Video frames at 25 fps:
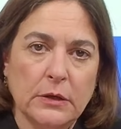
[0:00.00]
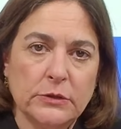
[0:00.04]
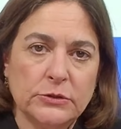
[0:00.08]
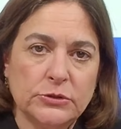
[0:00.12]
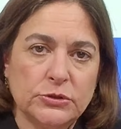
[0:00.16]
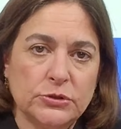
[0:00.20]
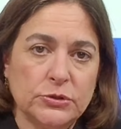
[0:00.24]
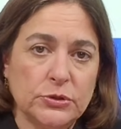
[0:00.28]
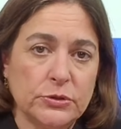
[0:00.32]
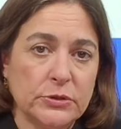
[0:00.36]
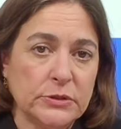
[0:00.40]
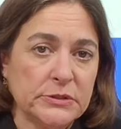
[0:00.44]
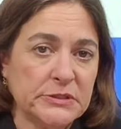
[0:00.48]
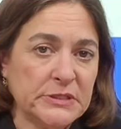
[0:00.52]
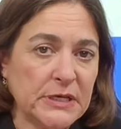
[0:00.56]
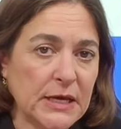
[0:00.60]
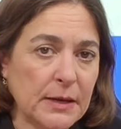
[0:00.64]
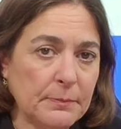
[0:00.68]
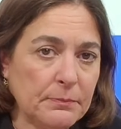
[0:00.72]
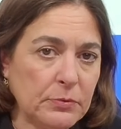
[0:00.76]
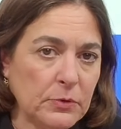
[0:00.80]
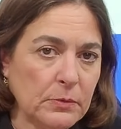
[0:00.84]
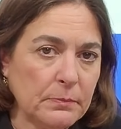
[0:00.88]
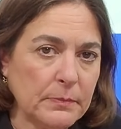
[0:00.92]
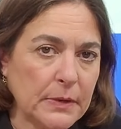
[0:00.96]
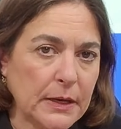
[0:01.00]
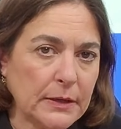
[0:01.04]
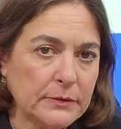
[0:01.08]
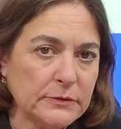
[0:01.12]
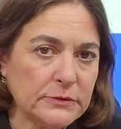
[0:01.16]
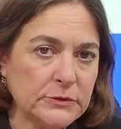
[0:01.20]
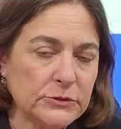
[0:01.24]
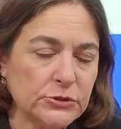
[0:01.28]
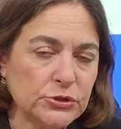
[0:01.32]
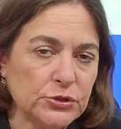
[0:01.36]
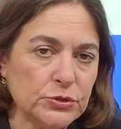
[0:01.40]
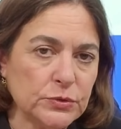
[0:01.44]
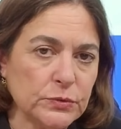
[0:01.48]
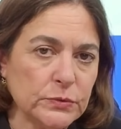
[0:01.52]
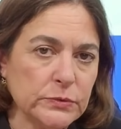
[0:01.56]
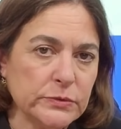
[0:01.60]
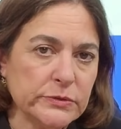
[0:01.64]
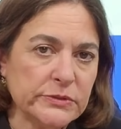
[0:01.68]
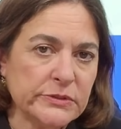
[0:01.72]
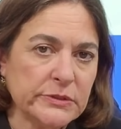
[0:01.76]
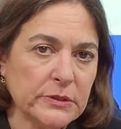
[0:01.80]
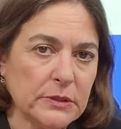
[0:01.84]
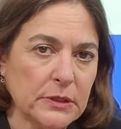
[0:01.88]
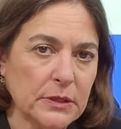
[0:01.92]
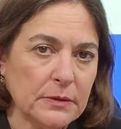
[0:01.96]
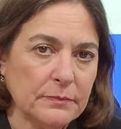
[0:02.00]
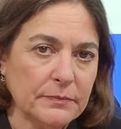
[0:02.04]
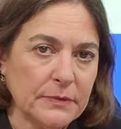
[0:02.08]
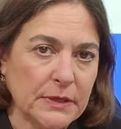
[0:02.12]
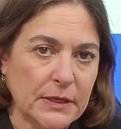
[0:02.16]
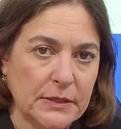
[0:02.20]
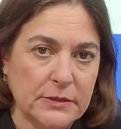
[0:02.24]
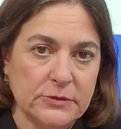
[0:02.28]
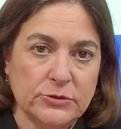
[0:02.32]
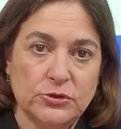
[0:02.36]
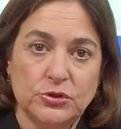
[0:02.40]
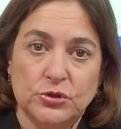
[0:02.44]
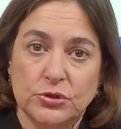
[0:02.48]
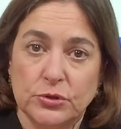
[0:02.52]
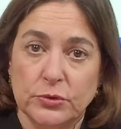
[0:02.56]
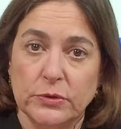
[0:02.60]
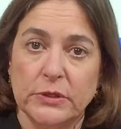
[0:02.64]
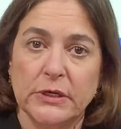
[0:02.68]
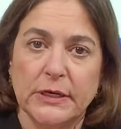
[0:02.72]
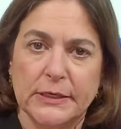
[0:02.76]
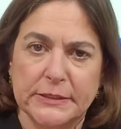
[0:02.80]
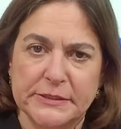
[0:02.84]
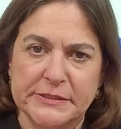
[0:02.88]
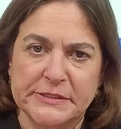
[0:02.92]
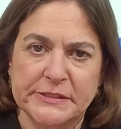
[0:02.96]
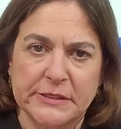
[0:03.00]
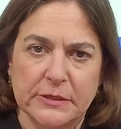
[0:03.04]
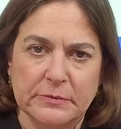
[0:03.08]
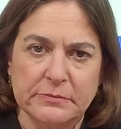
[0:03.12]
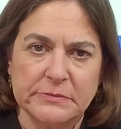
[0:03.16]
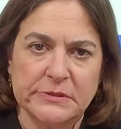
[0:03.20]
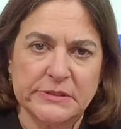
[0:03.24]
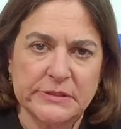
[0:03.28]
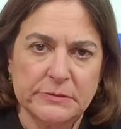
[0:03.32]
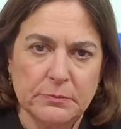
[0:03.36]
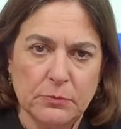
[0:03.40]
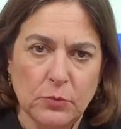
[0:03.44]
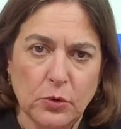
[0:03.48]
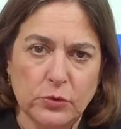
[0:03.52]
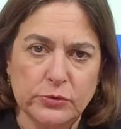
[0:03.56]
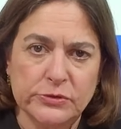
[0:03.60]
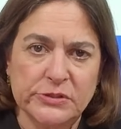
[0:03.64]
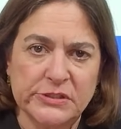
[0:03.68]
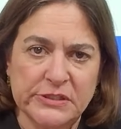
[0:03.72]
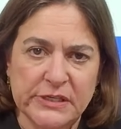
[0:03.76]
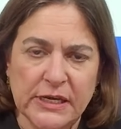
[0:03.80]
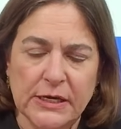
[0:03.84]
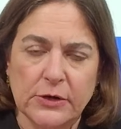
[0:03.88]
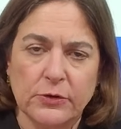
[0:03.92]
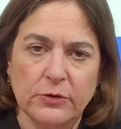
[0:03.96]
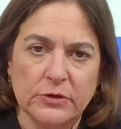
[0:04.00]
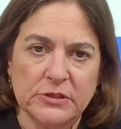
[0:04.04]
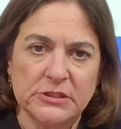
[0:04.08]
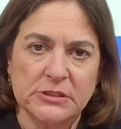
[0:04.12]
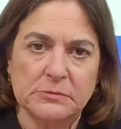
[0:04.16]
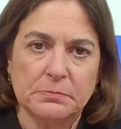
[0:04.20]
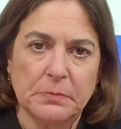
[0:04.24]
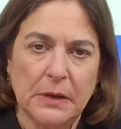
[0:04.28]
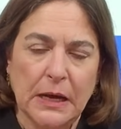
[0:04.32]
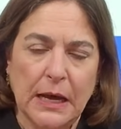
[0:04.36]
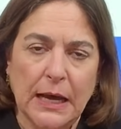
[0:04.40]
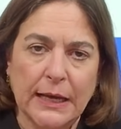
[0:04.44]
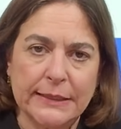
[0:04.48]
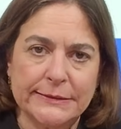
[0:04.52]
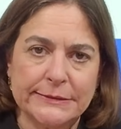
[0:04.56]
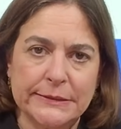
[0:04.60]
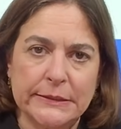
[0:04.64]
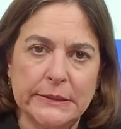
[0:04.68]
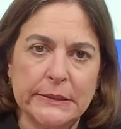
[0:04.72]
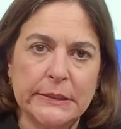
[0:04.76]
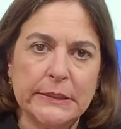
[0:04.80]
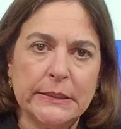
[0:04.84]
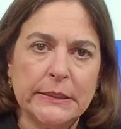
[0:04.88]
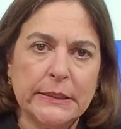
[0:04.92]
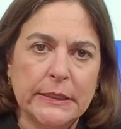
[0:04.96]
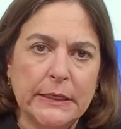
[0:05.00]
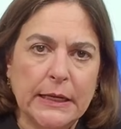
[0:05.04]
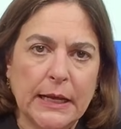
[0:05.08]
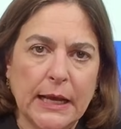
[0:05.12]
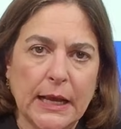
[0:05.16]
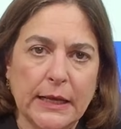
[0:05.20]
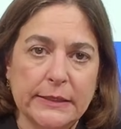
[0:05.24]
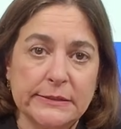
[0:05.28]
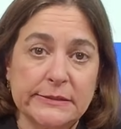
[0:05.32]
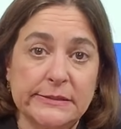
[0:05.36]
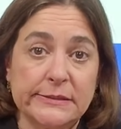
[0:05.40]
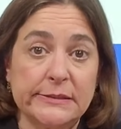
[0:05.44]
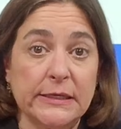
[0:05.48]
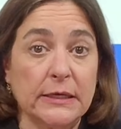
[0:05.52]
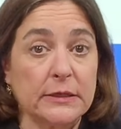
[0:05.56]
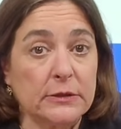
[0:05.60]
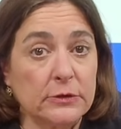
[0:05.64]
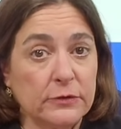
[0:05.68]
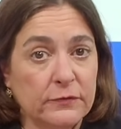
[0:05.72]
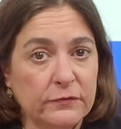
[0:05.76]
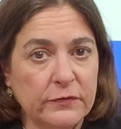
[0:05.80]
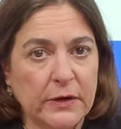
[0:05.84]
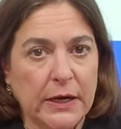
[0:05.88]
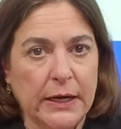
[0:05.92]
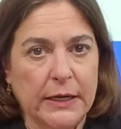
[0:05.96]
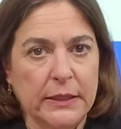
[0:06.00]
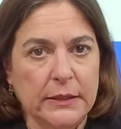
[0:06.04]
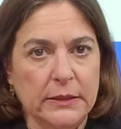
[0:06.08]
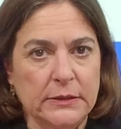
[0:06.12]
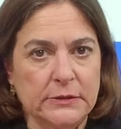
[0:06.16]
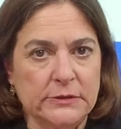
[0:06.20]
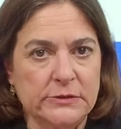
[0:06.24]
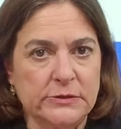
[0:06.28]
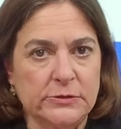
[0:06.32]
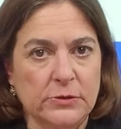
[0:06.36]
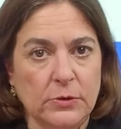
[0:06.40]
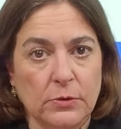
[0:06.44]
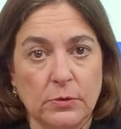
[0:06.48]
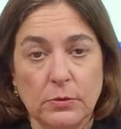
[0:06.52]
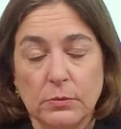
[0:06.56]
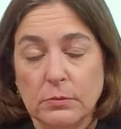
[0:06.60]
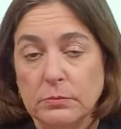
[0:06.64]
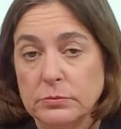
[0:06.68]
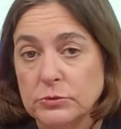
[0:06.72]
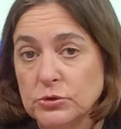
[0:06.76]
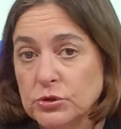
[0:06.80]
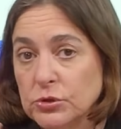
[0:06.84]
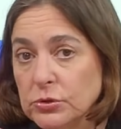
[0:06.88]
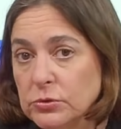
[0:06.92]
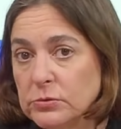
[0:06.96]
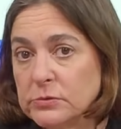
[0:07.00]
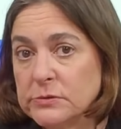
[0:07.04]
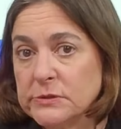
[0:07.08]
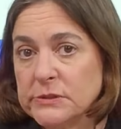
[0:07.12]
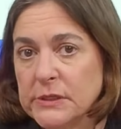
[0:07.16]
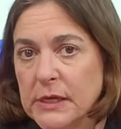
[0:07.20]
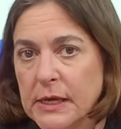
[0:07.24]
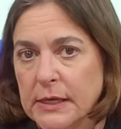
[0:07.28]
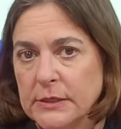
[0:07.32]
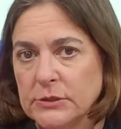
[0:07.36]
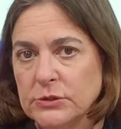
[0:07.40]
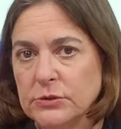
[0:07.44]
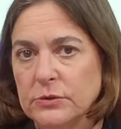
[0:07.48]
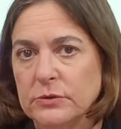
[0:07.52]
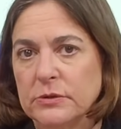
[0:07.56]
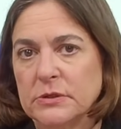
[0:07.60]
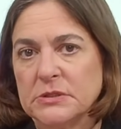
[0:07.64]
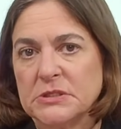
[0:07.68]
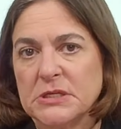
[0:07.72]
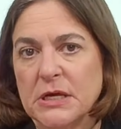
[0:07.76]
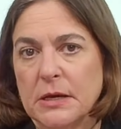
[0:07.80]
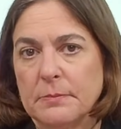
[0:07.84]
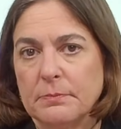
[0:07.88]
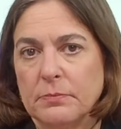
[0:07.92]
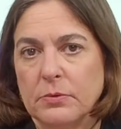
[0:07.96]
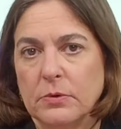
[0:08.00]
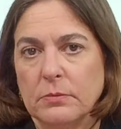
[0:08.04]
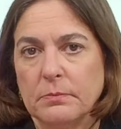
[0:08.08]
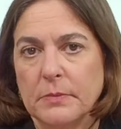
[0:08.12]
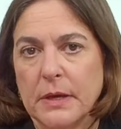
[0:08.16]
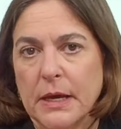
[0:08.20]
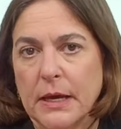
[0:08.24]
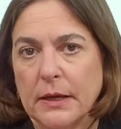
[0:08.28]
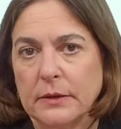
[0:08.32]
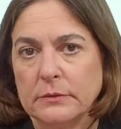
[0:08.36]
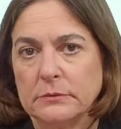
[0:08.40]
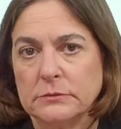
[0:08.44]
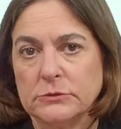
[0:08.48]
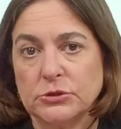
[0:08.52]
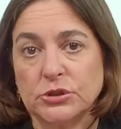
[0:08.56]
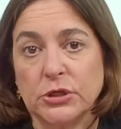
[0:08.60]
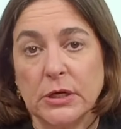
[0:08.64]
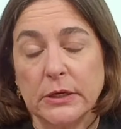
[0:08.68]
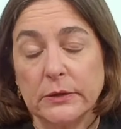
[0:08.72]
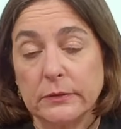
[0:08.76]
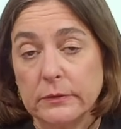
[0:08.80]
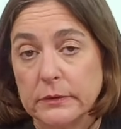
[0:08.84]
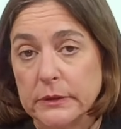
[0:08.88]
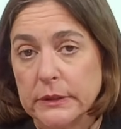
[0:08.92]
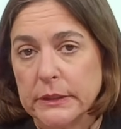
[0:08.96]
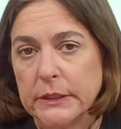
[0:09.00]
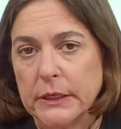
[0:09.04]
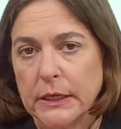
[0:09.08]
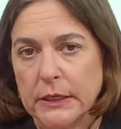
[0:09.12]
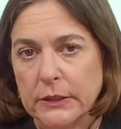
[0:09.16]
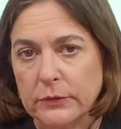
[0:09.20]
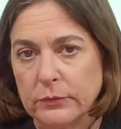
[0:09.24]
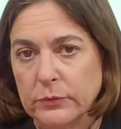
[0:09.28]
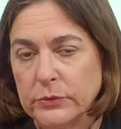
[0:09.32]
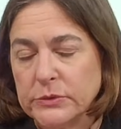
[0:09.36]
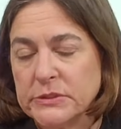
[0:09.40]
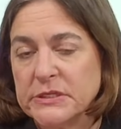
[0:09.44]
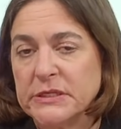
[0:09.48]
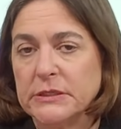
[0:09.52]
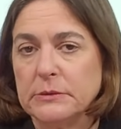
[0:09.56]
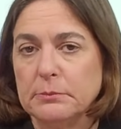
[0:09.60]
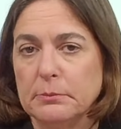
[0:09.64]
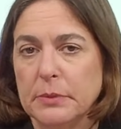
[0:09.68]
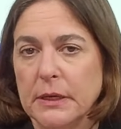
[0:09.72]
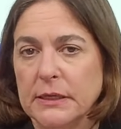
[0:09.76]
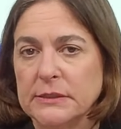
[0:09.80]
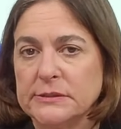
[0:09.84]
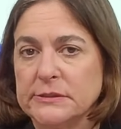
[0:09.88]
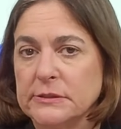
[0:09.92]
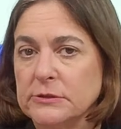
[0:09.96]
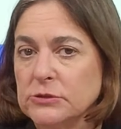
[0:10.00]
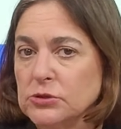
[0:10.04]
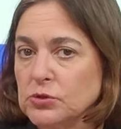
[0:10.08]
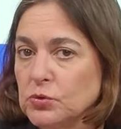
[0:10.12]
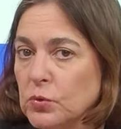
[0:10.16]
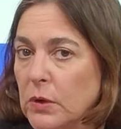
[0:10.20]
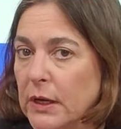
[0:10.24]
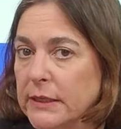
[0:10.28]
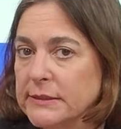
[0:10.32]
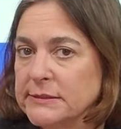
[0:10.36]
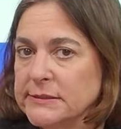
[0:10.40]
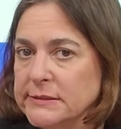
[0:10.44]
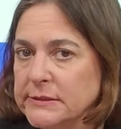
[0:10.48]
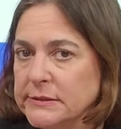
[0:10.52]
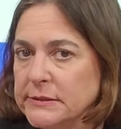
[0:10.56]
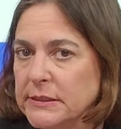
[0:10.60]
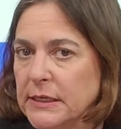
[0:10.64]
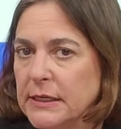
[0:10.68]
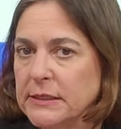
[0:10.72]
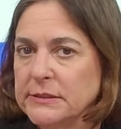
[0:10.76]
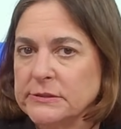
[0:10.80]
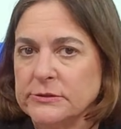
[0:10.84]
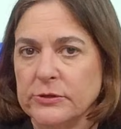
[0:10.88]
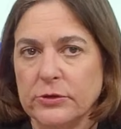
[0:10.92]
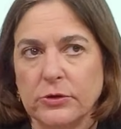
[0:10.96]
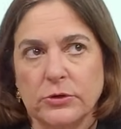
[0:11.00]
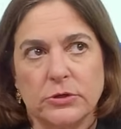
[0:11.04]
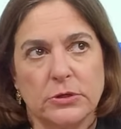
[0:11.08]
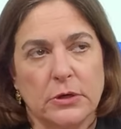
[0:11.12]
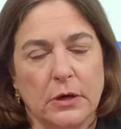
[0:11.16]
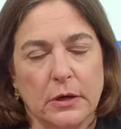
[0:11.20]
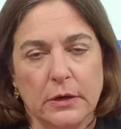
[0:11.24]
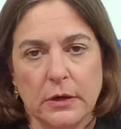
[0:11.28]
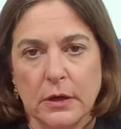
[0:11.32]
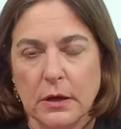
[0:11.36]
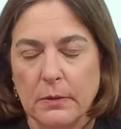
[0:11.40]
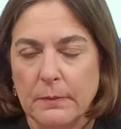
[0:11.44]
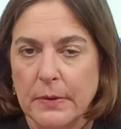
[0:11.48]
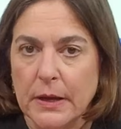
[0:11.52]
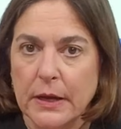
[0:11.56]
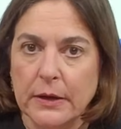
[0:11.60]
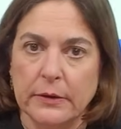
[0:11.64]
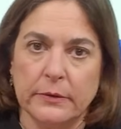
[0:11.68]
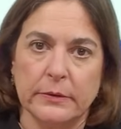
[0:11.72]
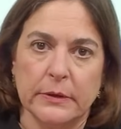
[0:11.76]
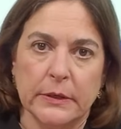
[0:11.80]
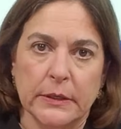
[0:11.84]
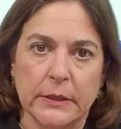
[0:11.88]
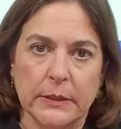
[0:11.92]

to the Temple Mount in Jerusalem, that is Judaism's most sacred spot, as settler violence. So Jews enter the Temple Mount generally on a routine basis twice a day. So you're talking about,